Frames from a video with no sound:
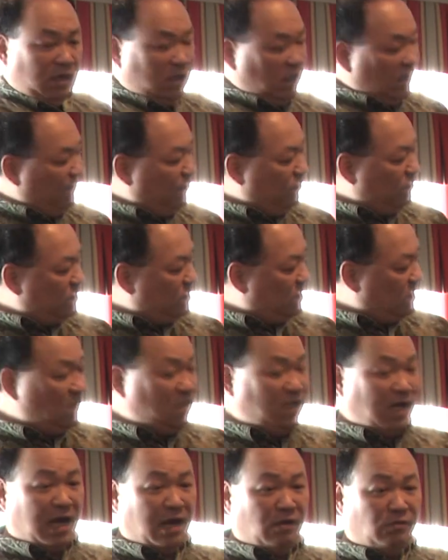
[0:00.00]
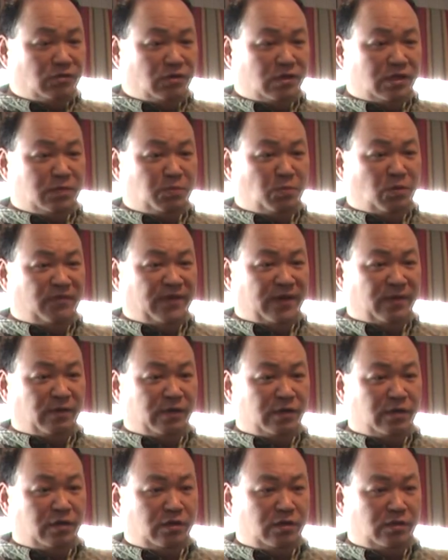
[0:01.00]
If you see the outsert is moving,
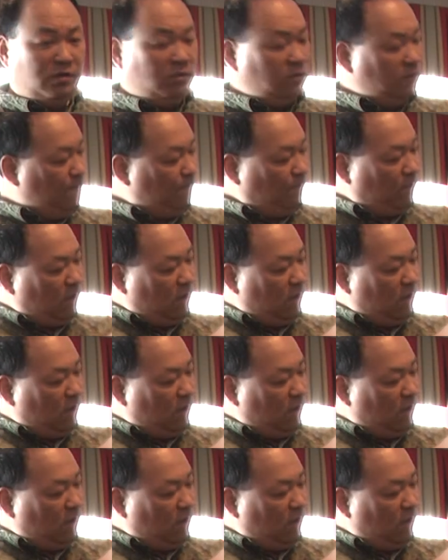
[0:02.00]
what do?